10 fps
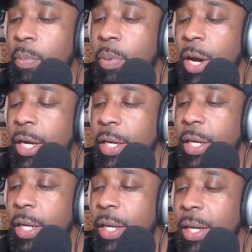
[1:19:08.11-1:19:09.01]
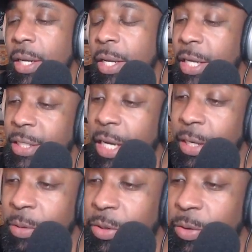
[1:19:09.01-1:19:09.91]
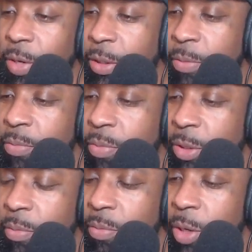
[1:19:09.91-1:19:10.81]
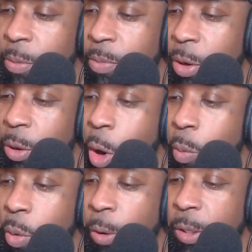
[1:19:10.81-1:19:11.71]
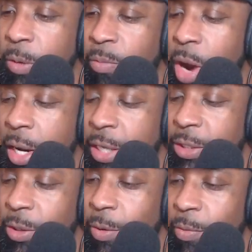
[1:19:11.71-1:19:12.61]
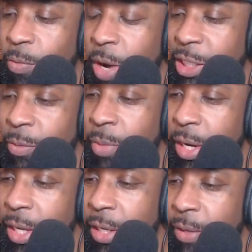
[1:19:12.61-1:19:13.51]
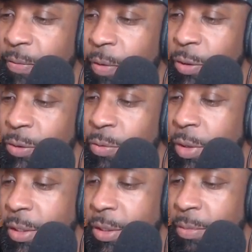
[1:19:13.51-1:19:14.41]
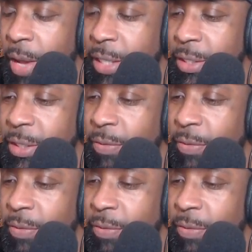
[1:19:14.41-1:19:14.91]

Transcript: But that could be true. That's some Bill Goldberg, Brock Lesnar, WrestleMania first match.